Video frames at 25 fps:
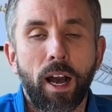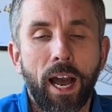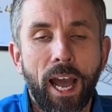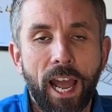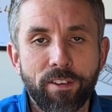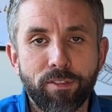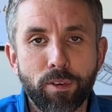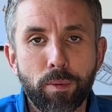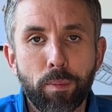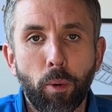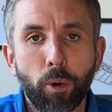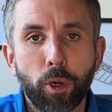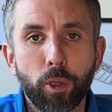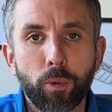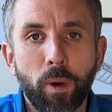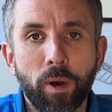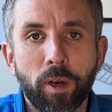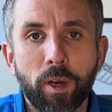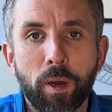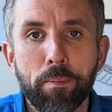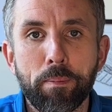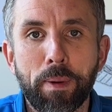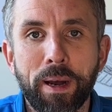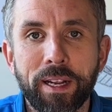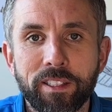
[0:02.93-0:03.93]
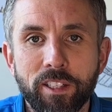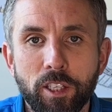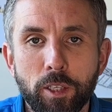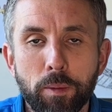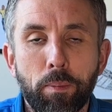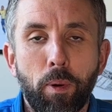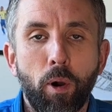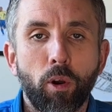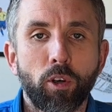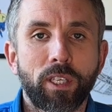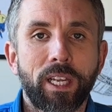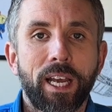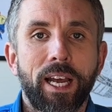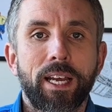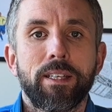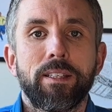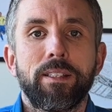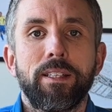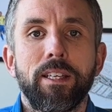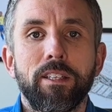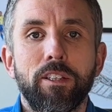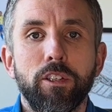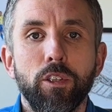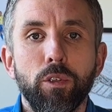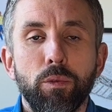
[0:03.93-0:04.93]
Hi everybody, welcome back to the podcast.
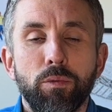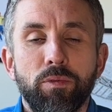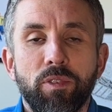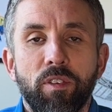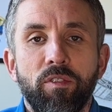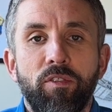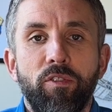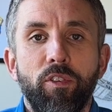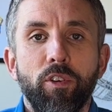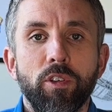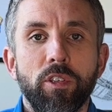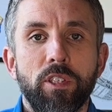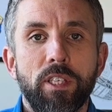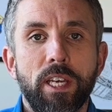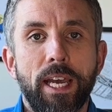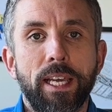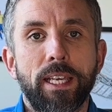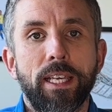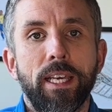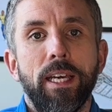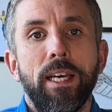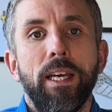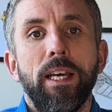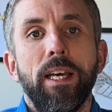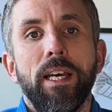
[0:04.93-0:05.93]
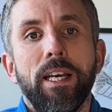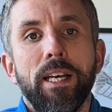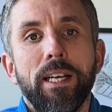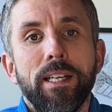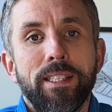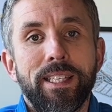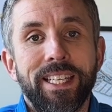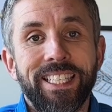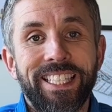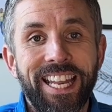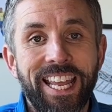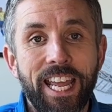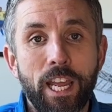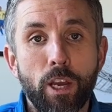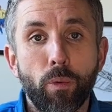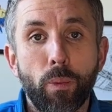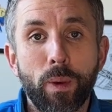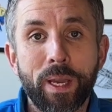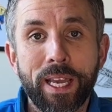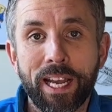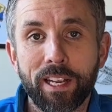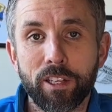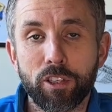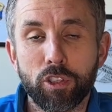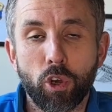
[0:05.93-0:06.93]
It's Luke from Foot Tech. Today
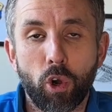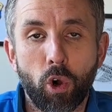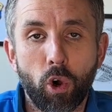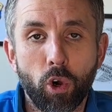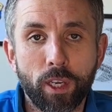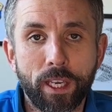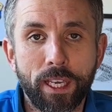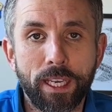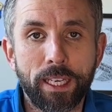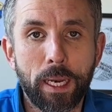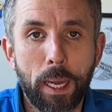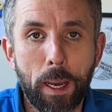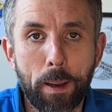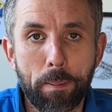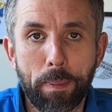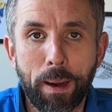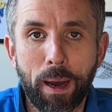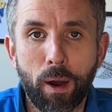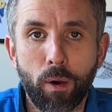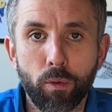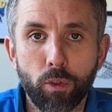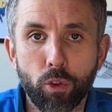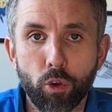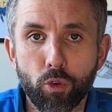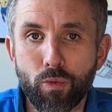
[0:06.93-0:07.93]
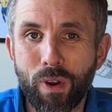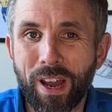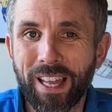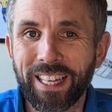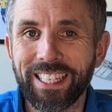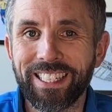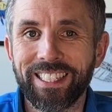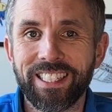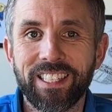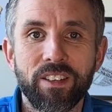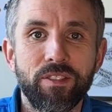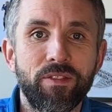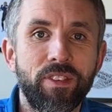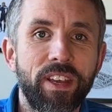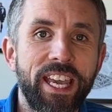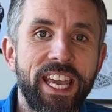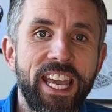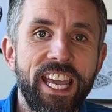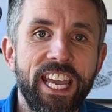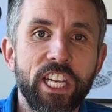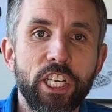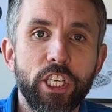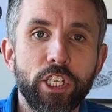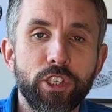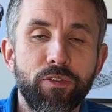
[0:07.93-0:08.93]
we are talking about the relative
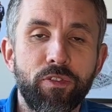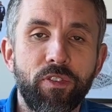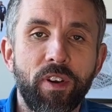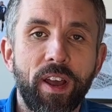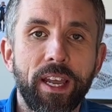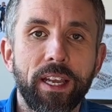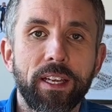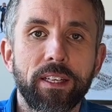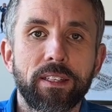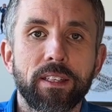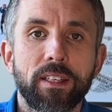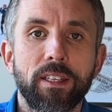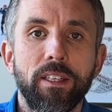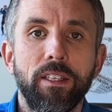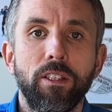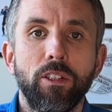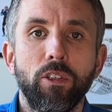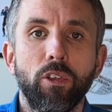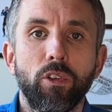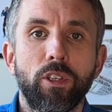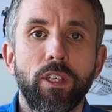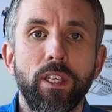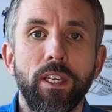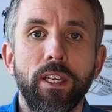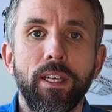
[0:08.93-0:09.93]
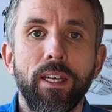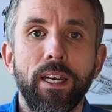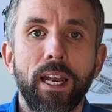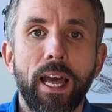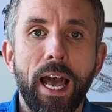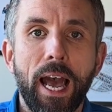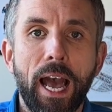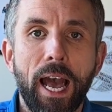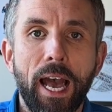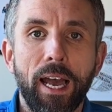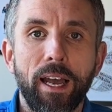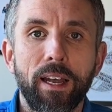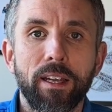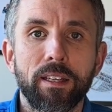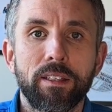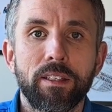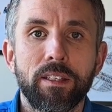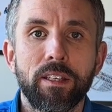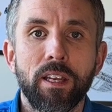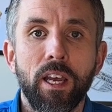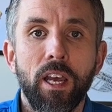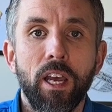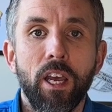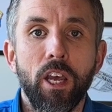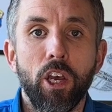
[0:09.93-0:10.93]
age effect and looking at
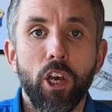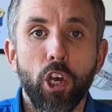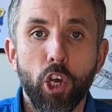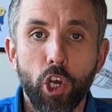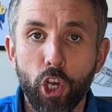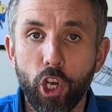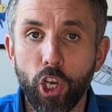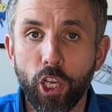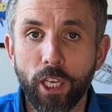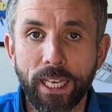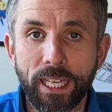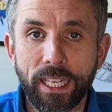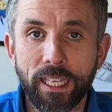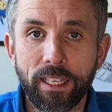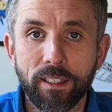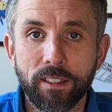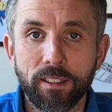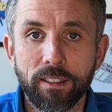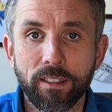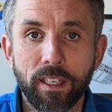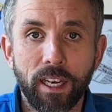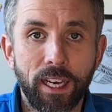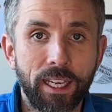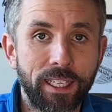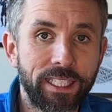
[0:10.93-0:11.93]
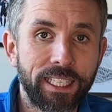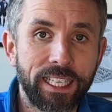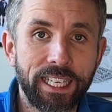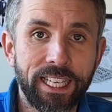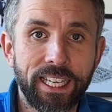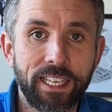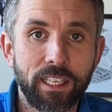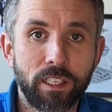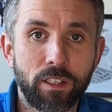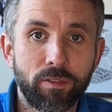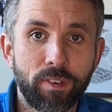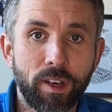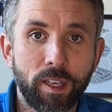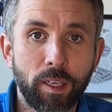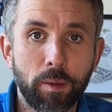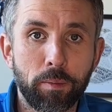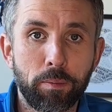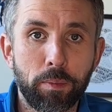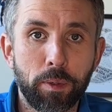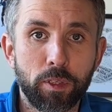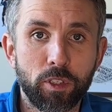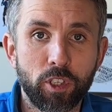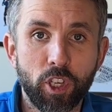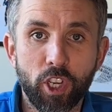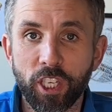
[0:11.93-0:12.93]
early and late
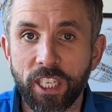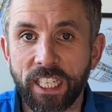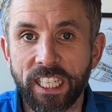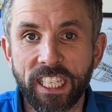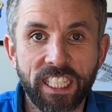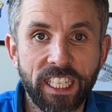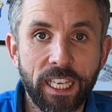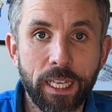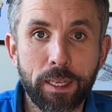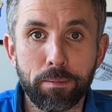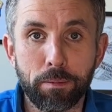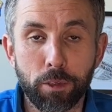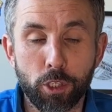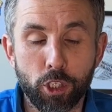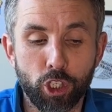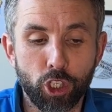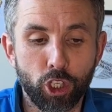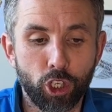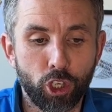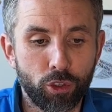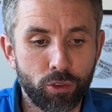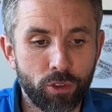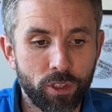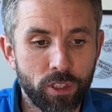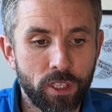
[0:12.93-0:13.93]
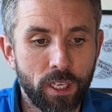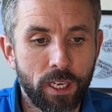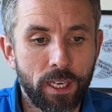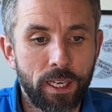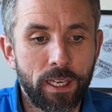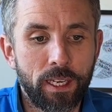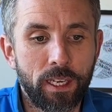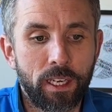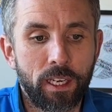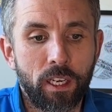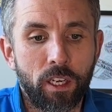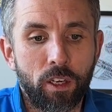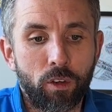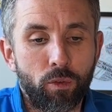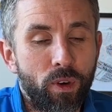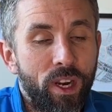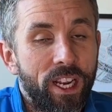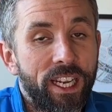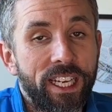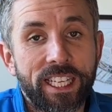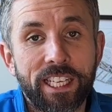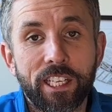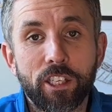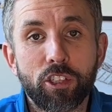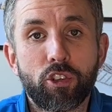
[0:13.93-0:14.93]
developers, early and late maturers.
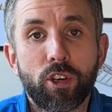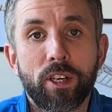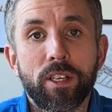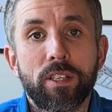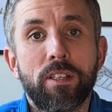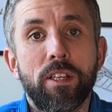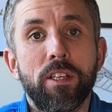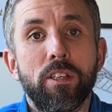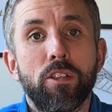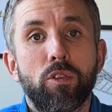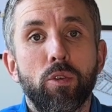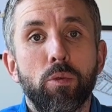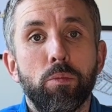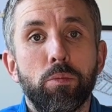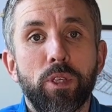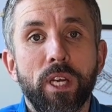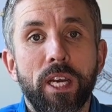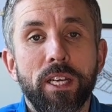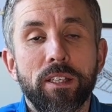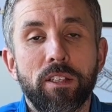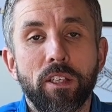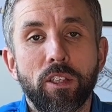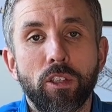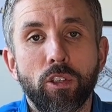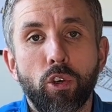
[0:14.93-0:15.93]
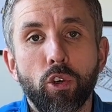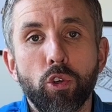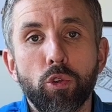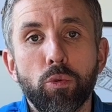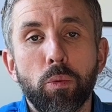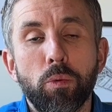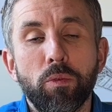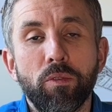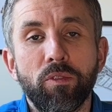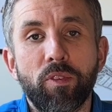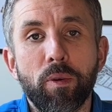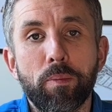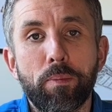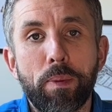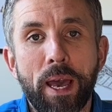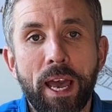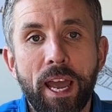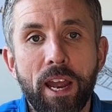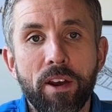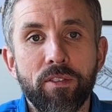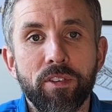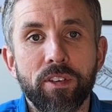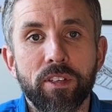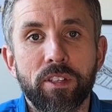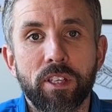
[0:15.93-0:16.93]
Really interesting subject and a good one for
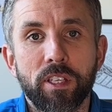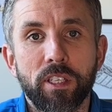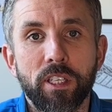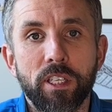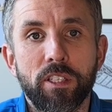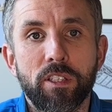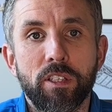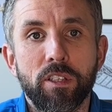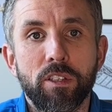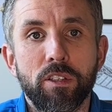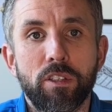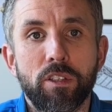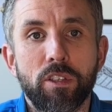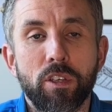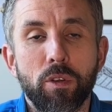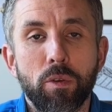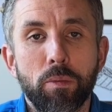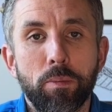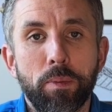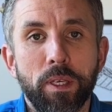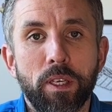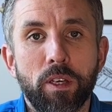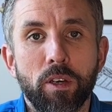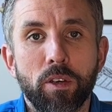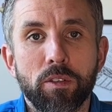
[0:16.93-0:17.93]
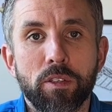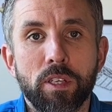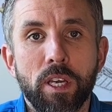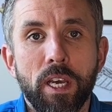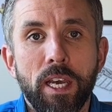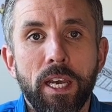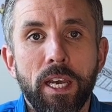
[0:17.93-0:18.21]
parents to listen to, because